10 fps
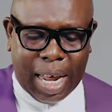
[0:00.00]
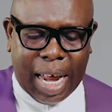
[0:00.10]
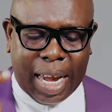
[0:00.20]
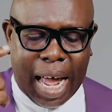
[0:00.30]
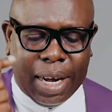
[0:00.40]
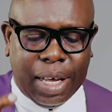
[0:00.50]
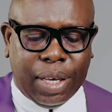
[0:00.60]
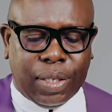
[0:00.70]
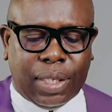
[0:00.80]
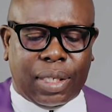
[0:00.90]
and that
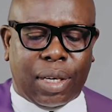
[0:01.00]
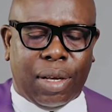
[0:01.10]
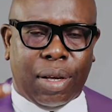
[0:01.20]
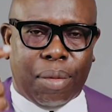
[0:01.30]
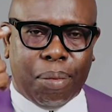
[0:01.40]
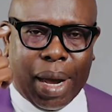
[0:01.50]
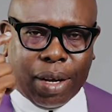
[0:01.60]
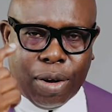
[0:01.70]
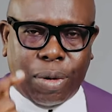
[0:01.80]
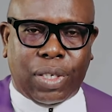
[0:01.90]
is my
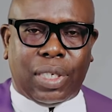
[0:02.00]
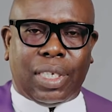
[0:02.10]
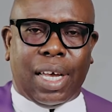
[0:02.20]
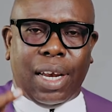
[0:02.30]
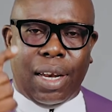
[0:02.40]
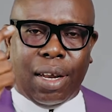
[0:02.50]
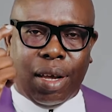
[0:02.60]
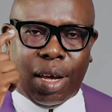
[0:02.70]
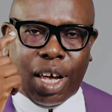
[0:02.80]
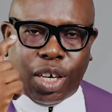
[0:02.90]
Christian
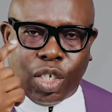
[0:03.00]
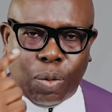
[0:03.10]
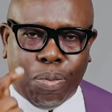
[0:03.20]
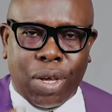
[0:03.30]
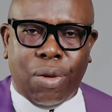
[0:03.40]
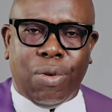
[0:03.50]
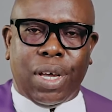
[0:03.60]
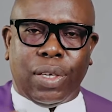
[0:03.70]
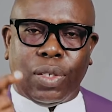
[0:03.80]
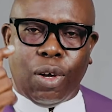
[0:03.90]

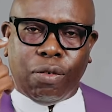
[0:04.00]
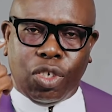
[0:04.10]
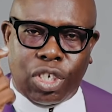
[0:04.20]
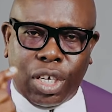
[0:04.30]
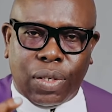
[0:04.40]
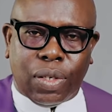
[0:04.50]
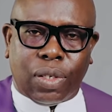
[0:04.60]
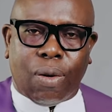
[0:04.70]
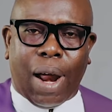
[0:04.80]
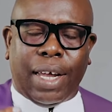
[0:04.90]
experience of
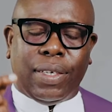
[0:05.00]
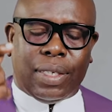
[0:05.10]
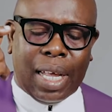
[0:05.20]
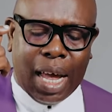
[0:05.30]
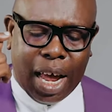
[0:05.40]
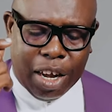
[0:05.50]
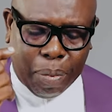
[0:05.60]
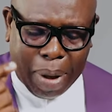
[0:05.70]
Jesus Christ and the